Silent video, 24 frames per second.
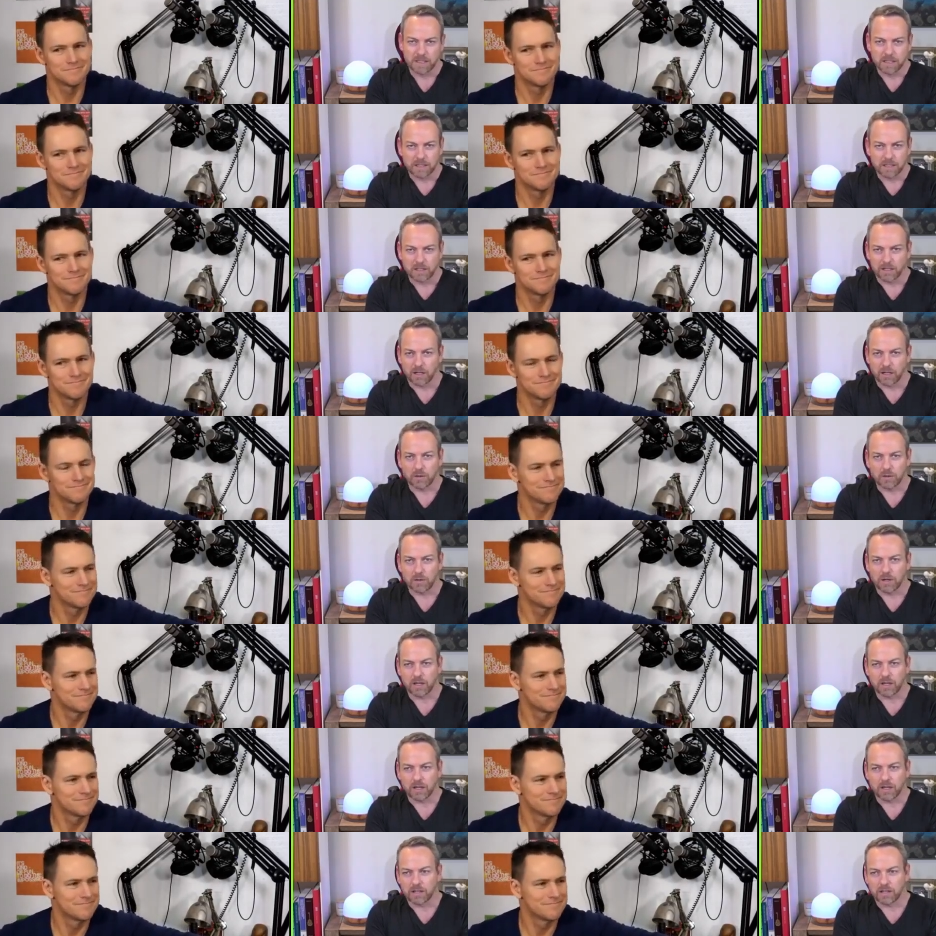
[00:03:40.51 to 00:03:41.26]
Speaker 1: you know,
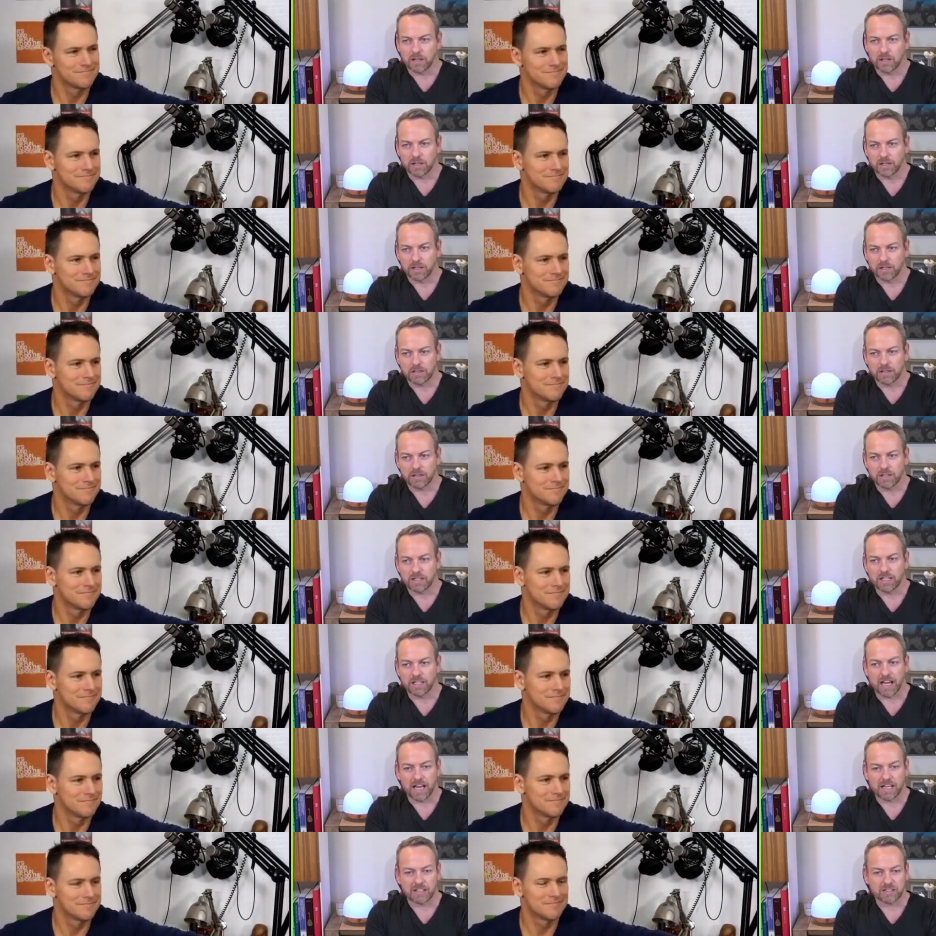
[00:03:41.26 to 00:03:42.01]
you
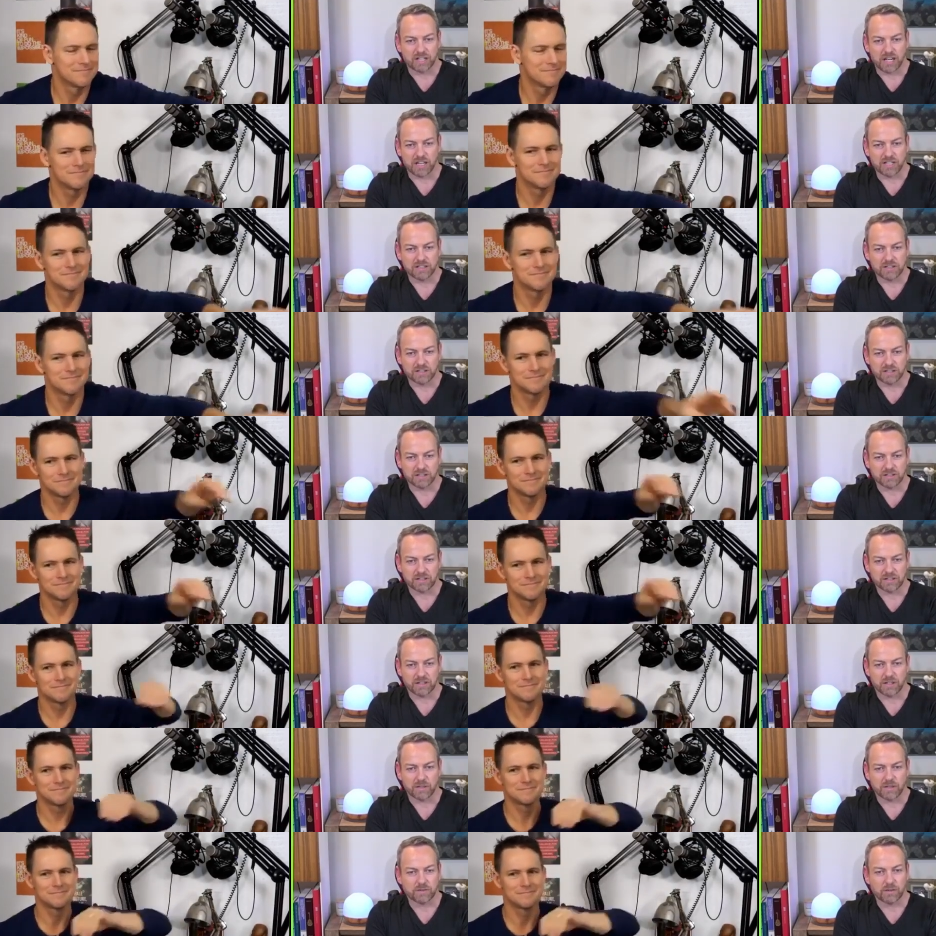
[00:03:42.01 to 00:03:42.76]
can't change it,
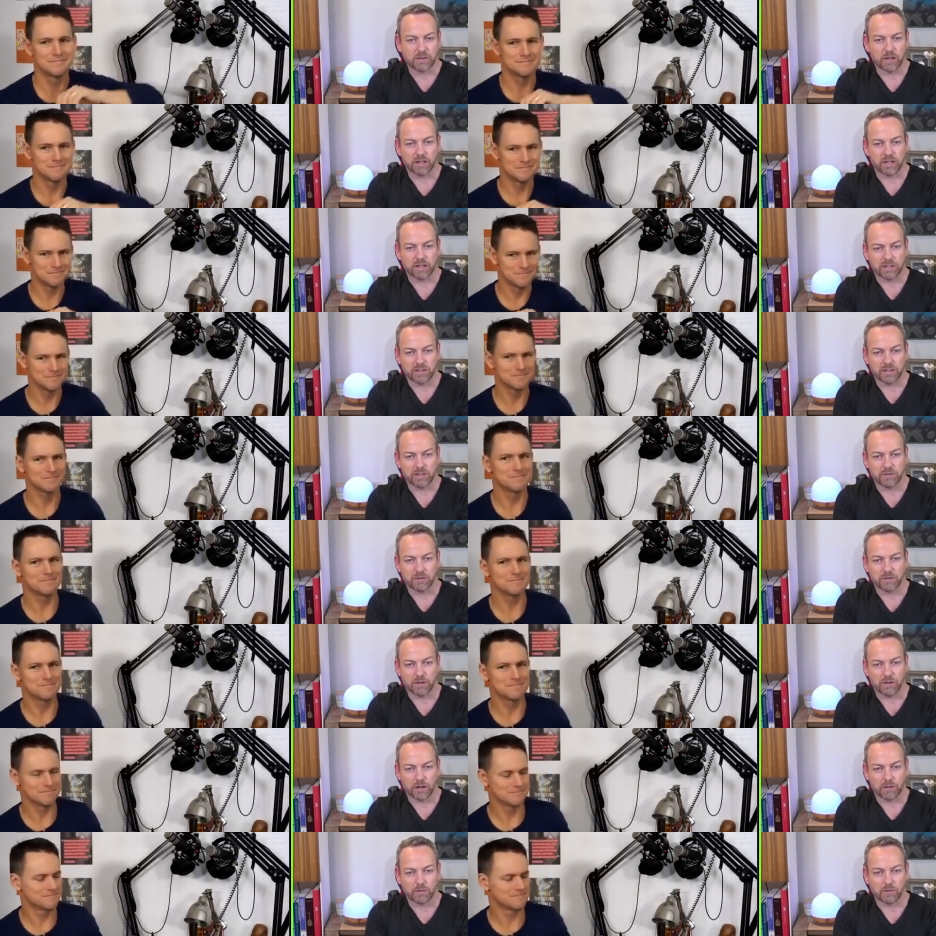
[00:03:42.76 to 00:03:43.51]
so you've got to you've
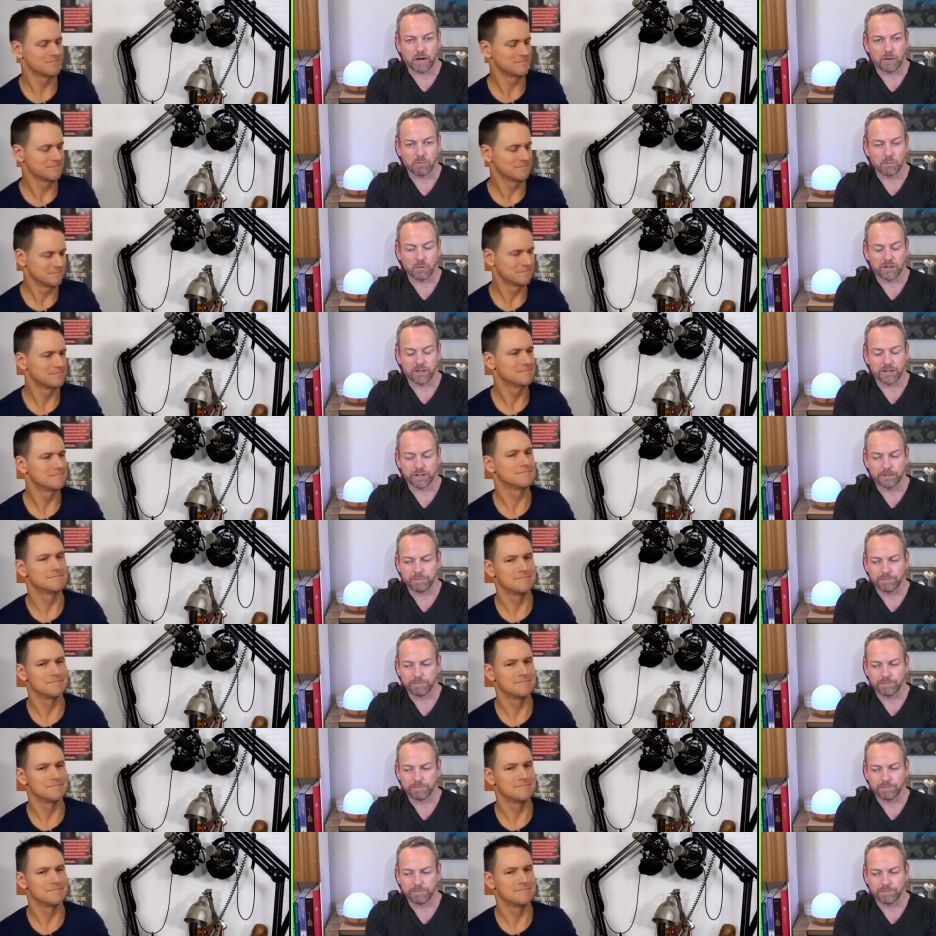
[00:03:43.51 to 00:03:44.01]
got to run with it.